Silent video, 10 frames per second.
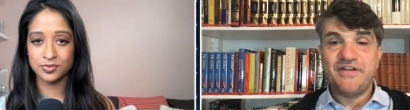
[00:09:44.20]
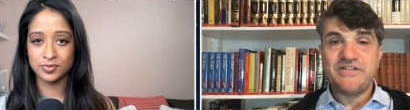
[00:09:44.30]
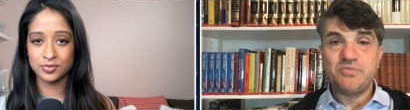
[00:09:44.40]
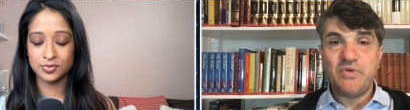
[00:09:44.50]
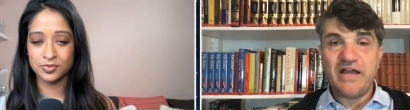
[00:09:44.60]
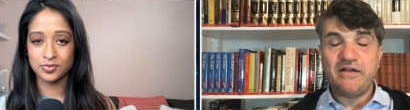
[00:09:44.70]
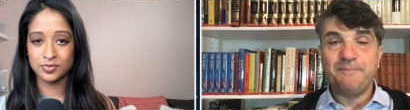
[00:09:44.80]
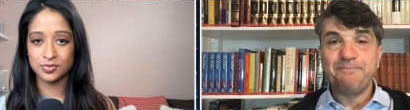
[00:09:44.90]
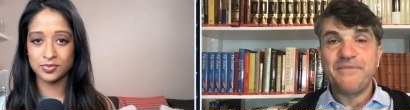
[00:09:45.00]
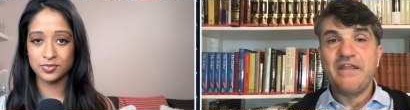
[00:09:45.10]
Speaker 1: as
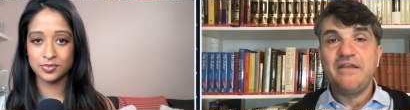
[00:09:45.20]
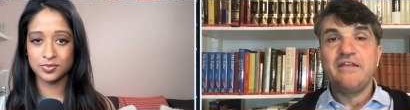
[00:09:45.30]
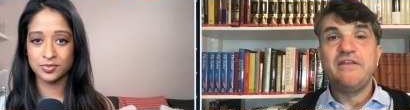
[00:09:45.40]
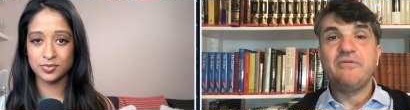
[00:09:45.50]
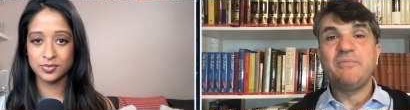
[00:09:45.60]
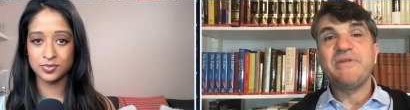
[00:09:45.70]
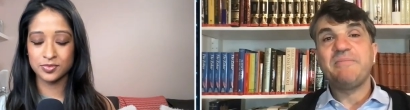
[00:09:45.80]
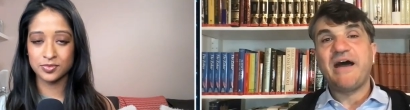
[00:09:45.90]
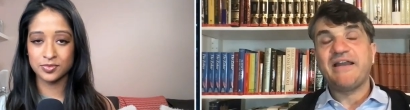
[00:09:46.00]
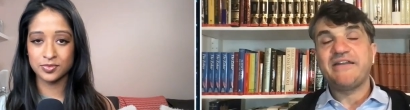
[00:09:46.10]
well, there will be
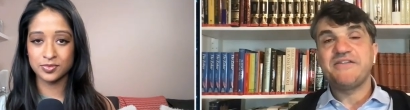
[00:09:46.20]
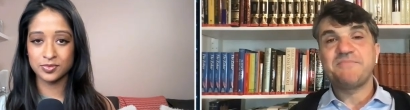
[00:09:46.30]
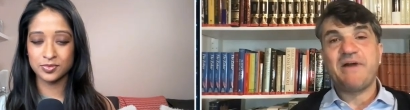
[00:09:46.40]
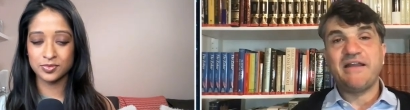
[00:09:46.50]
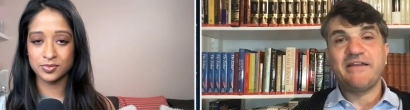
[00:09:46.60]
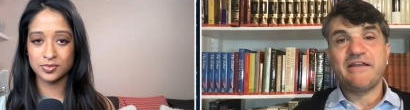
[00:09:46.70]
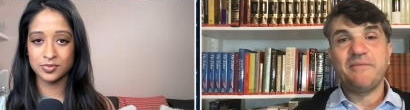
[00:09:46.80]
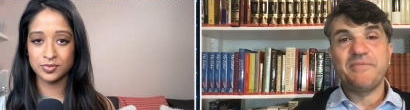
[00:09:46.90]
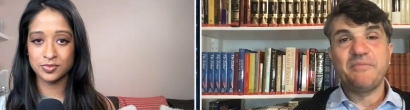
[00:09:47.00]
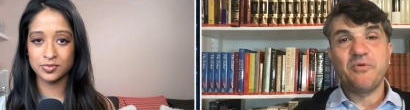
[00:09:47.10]
bodies piling
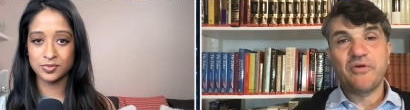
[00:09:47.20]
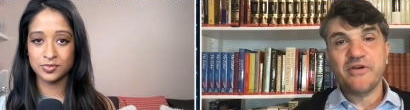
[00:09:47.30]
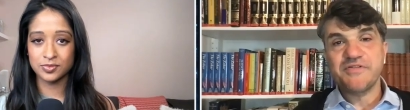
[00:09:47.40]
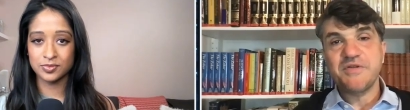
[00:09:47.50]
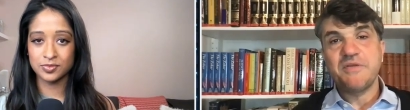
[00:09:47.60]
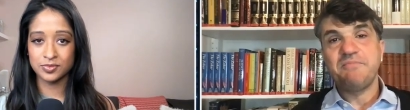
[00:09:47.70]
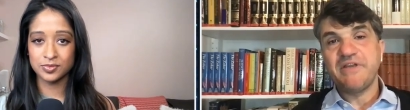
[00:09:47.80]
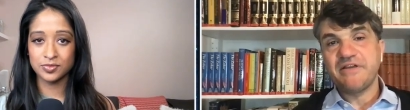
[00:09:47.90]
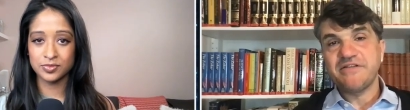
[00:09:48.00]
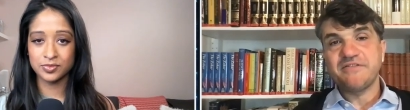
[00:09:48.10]
up in morgues
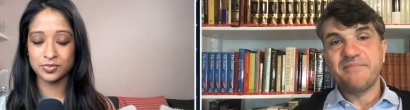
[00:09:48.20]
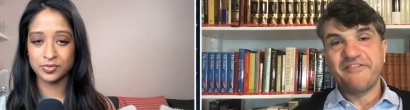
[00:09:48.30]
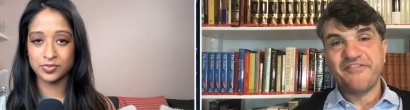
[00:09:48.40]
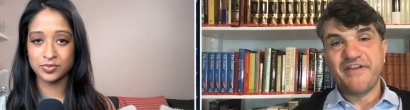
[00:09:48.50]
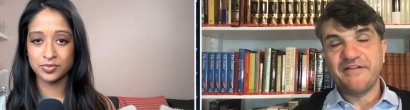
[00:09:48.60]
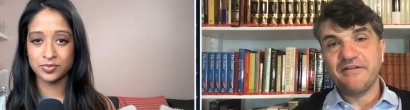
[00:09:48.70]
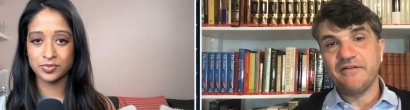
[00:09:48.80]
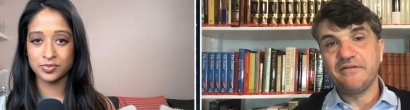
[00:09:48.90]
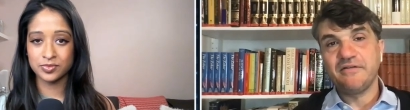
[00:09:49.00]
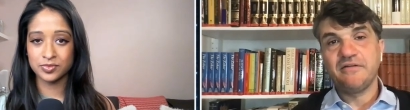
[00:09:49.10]
because of
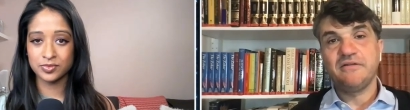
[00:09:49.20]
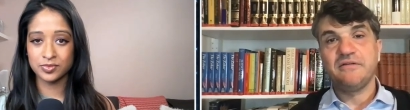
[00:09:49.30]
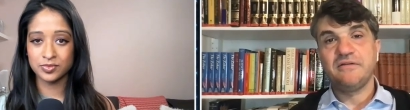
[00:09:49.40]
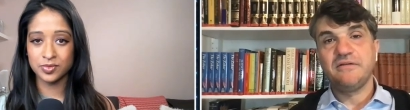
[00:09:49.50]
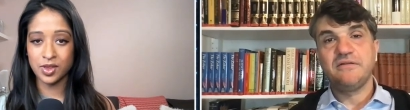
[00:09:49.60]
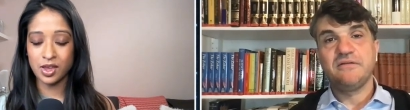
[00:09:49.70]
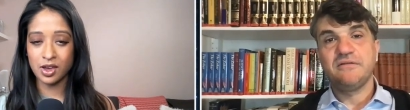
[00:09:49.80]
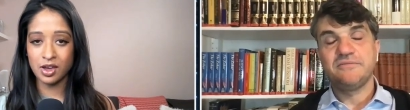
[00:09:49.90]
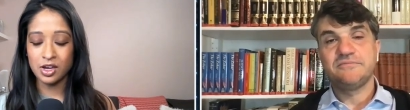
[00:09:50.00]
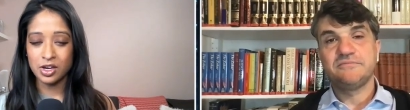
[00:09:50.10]
fentanyl.
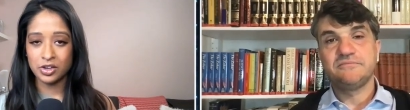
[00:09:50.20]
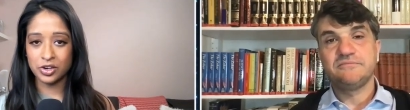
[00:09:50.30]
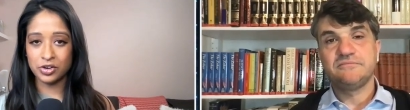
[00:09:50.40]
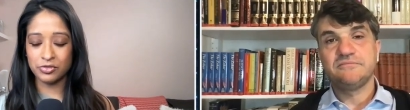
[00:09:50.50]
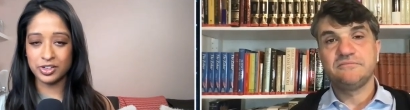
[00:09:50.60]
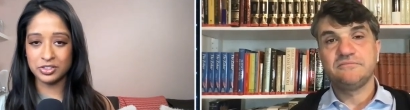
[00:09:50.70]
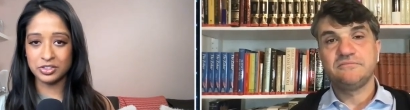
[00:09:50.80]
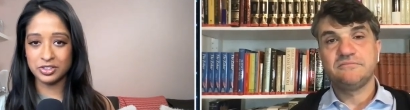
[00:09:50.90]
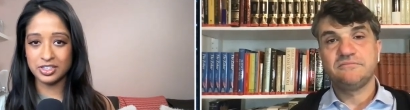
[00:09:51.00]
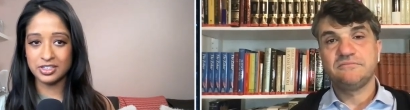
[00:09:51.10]
Speaker 2: Yeah, you know,
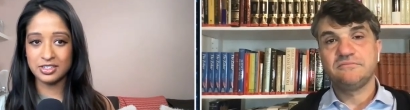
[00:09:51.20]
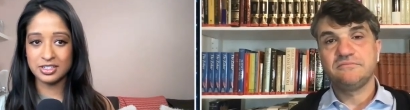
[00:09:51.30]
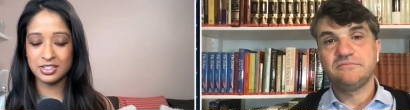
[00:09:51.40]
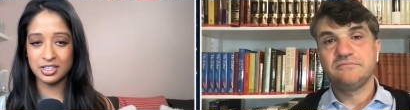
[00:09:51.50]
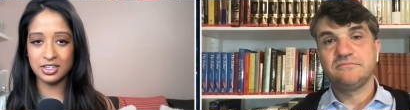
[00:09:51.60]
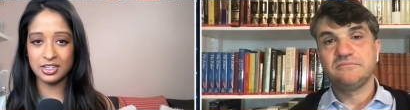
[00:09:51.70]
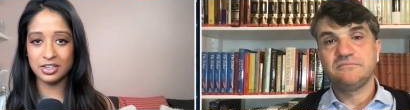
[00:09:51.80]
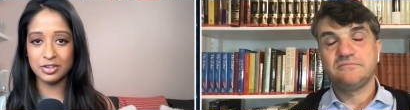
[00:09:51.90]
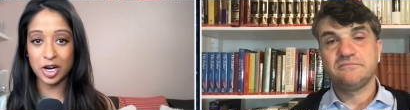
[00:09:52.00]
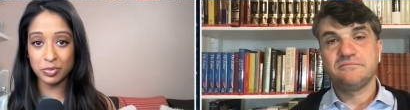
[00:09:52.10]
fentanyl is
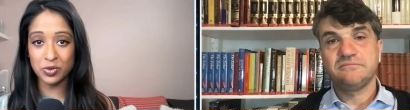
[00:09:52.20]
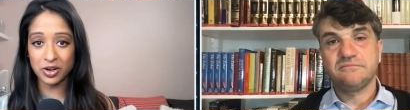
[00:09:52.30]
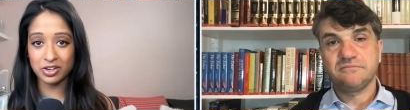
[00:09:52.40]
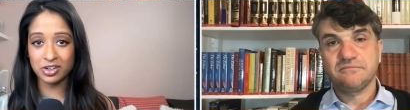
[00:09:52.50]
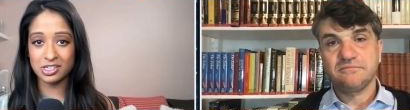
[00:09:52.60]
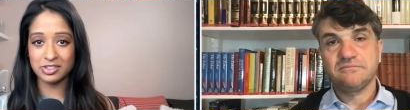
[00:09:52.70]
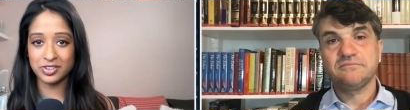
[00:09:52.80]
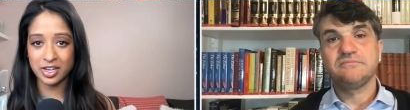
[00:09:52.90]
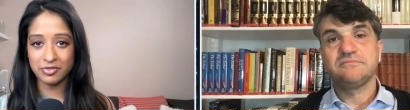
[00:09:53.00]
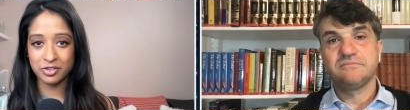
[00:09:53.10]
the number one cause of
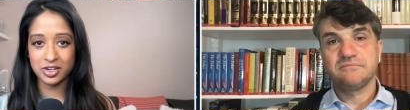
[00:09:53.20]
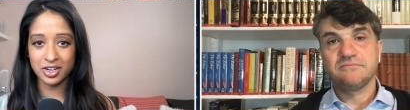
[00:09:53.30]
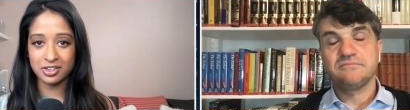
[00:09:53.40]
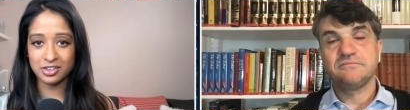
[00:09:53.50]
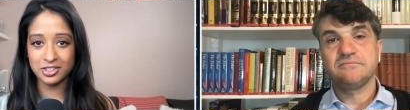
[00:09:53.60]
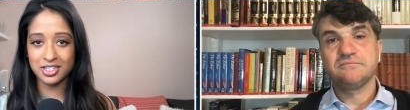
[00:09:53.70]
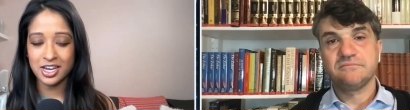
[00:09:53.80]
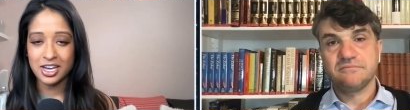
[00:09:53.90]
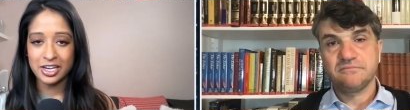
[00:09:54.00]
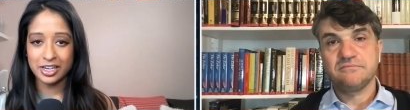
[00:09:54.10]
death for young adults
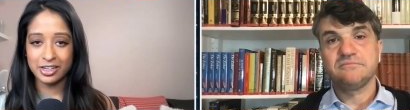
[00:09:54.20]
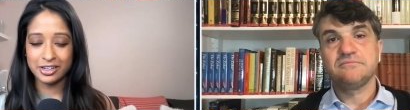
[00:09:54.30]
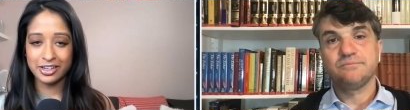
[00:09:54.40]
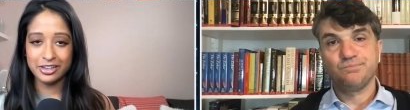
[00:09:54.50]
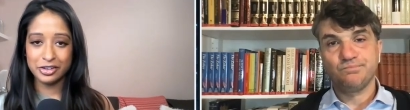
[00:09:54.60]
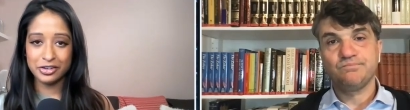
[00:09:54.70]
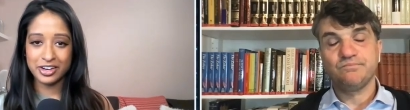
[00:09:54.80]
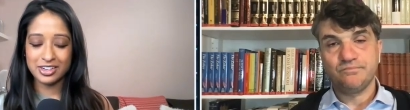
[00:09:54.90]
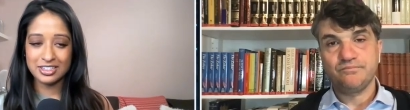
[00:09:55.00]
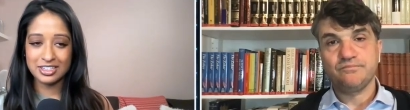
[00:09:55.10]
in in the
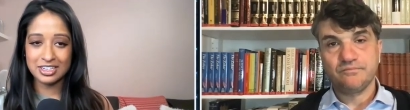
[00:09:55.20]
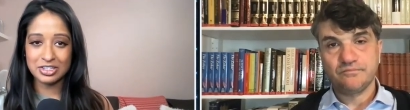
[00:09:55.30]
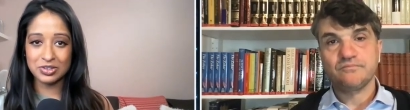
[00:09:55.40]
United States,